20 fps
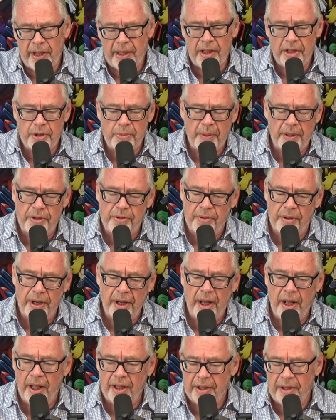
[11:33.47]
English
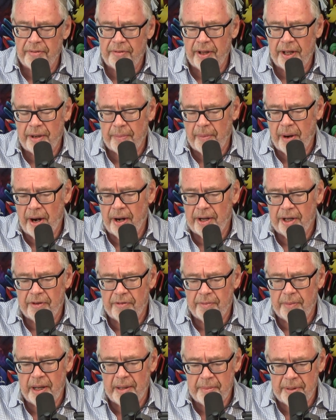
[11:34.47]
Montreal, you've got a market
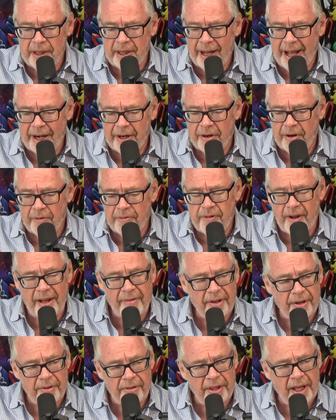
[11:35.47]
of maybe, I don't know,
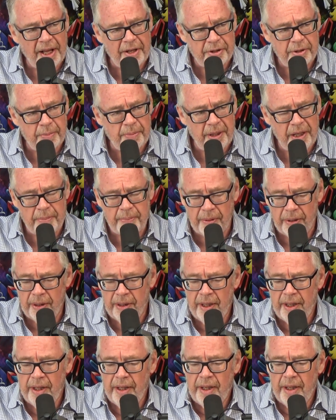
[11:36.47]
500,000 people.
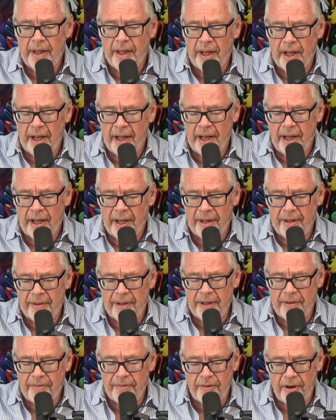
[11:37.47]

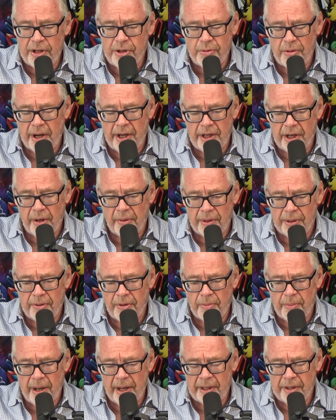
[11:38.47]
French radio in
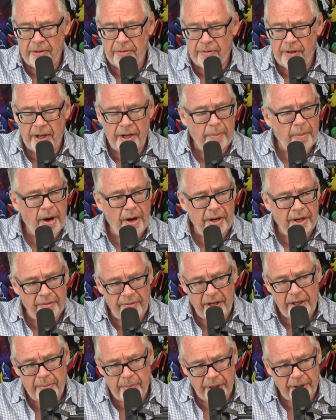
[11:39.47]
Quebec, you've got a market of
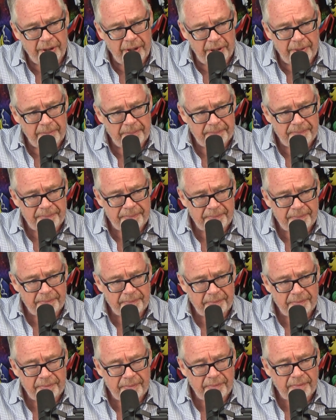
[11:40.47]
8 million.
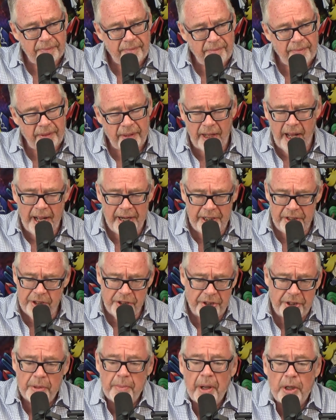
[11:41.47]
Yeah. And it
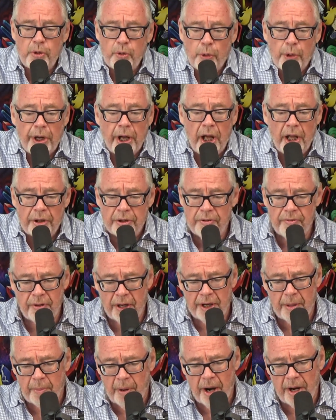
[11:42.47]
just in Montreal, you've
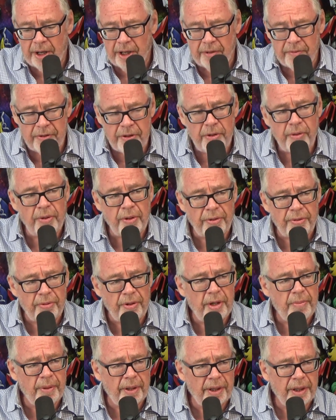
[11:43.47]
got a market of 2 to
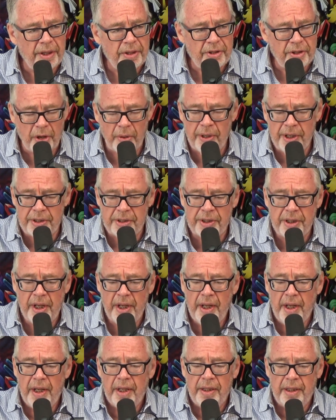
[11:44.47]
3 million. So it's,
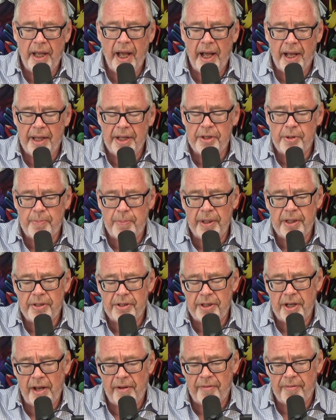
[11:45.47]
yeah, it's big
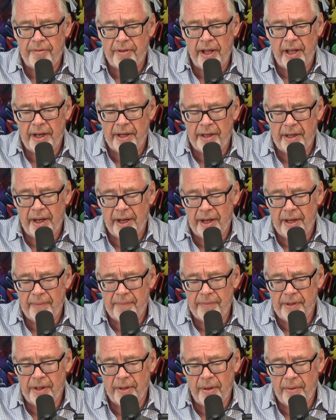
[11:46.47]
stuff. And,
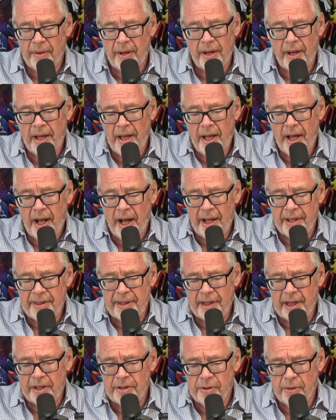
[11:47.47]
you know, I
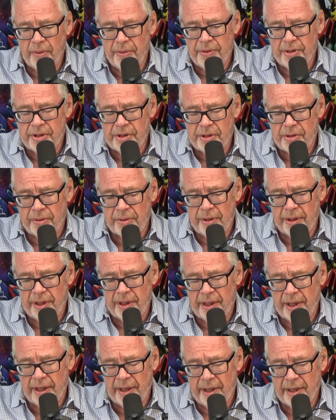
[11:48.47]
think I told this
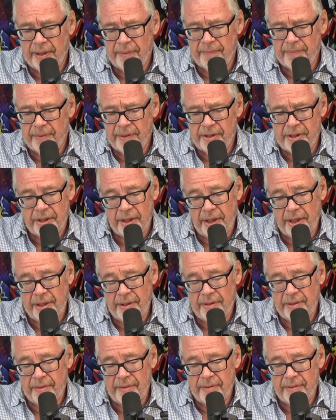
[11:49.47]
story. It's
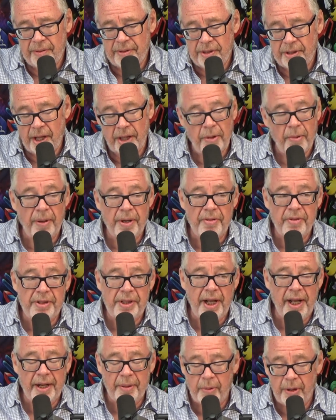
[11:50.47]
another one of the
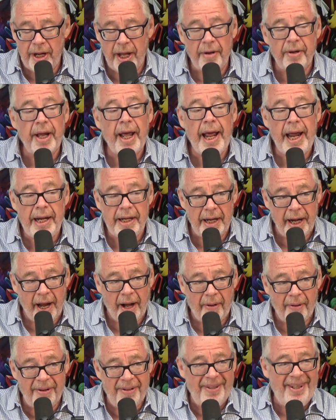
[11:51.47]
10. We're down to 8
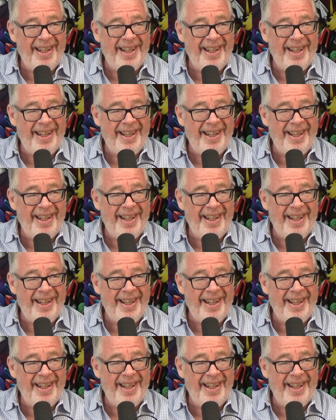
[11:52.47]
now.